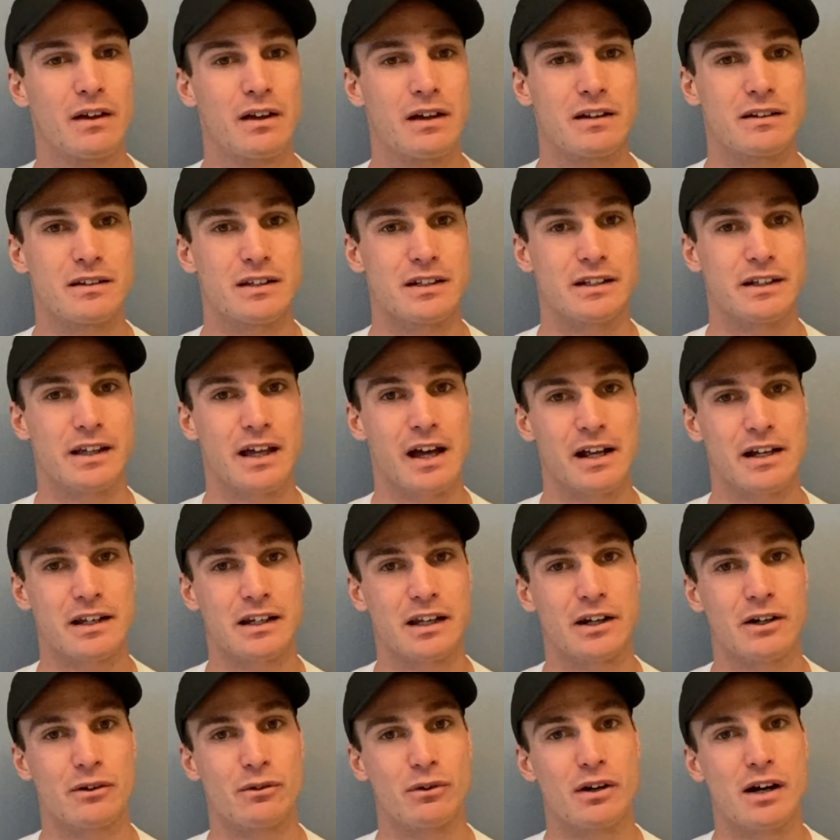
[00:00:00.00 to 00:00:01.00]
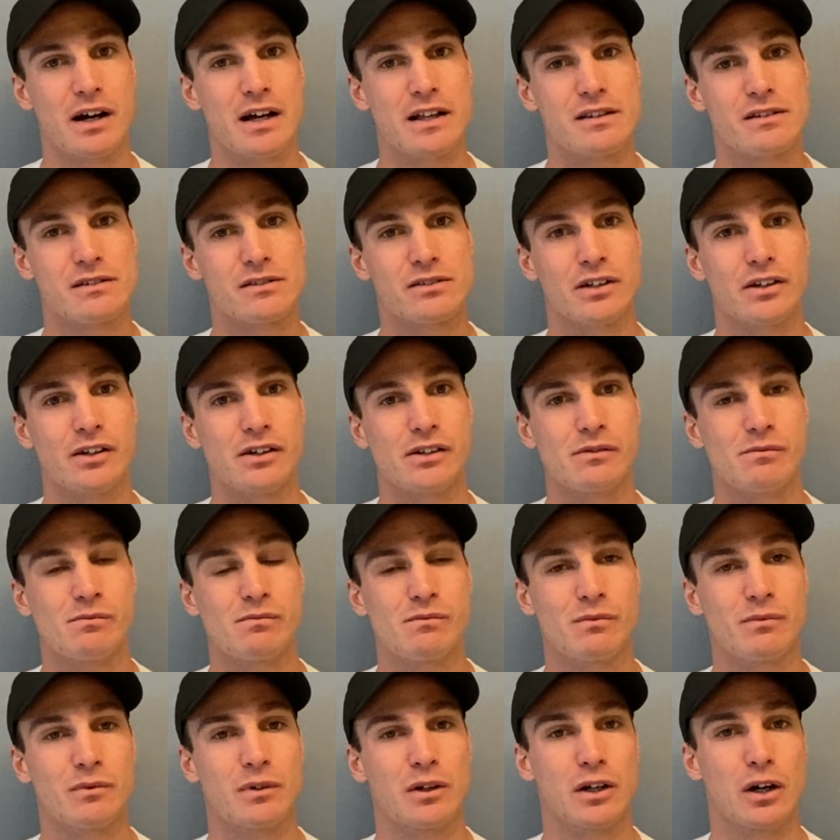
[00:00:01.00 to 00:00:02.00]
didn't calculate it right. So
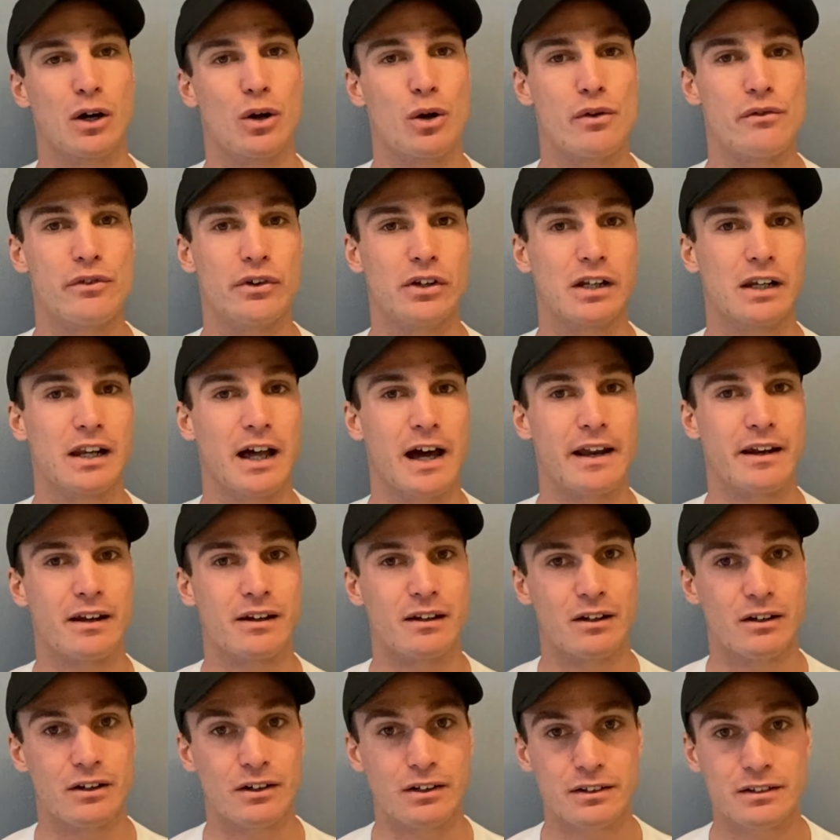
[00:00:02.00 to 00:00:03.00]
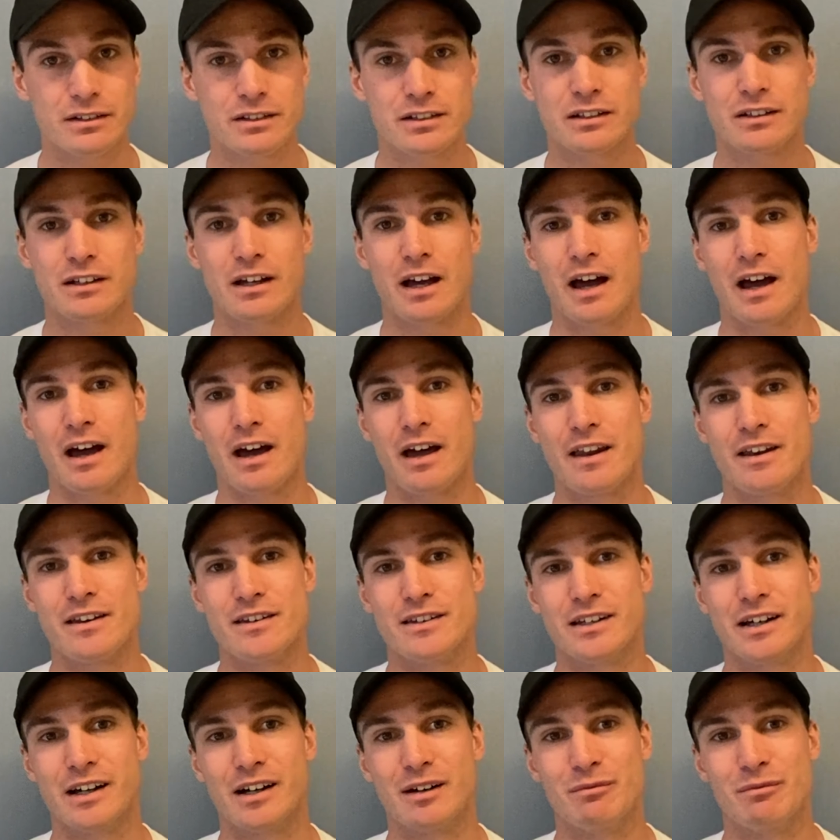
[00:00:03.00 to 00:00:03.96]
go over your lat and longs and